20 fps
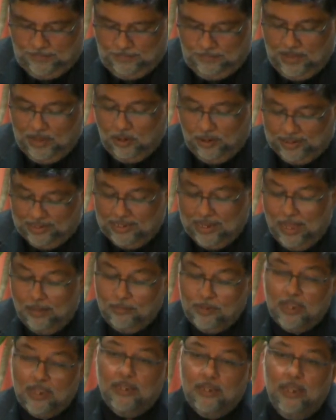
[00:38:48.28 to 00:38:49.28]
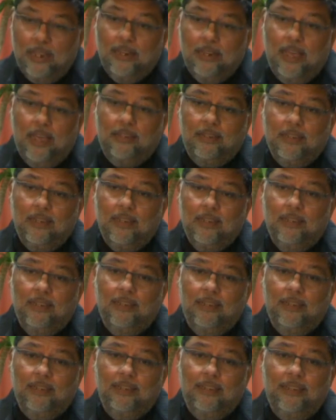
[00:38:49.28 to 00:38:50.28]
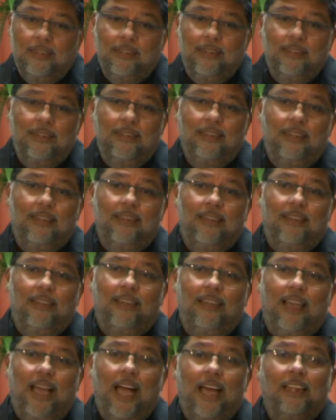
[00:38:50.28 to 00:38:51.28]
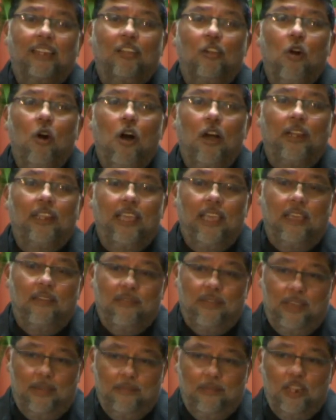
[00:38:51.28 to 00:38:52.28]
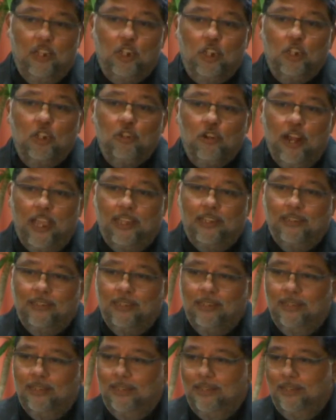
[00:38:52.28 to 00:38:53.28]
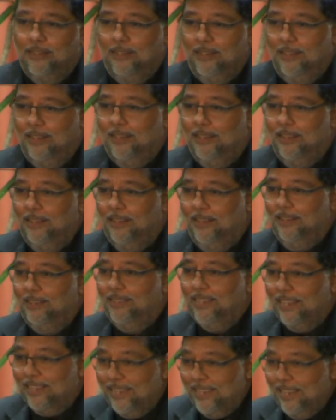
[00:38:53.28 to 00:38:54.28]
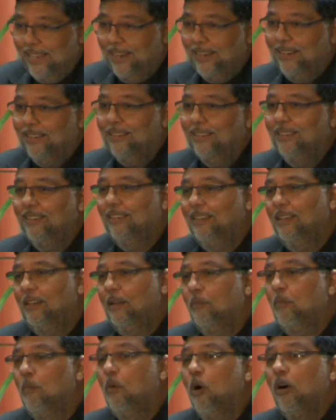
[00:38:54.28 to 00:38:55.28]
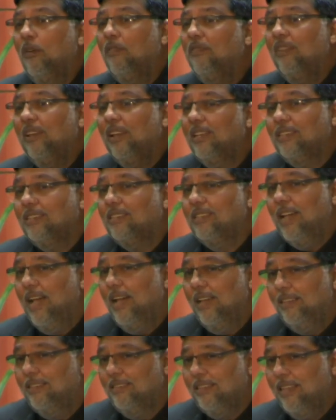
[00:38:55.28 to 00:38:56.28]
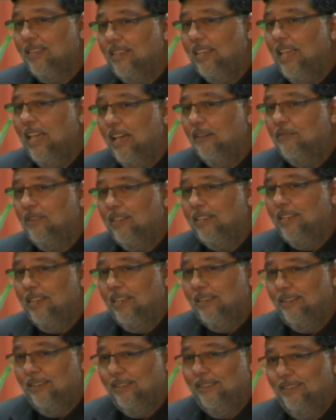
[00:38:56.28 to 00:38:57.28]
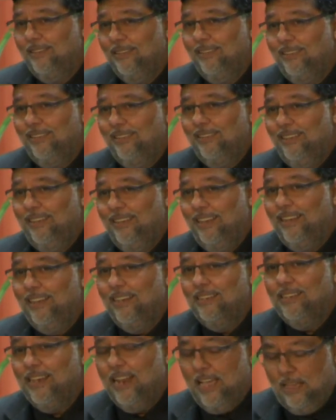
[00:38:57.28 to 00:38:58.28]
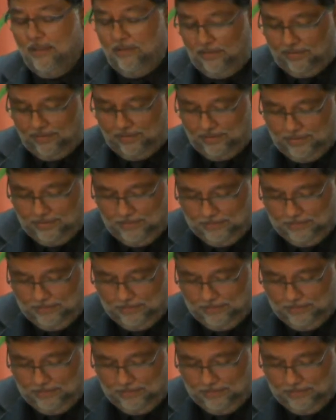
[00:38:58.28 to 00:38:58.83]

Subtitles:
Because Samson did that, huh? And God gave him the strength to kill more Philistines than he ever did in his life.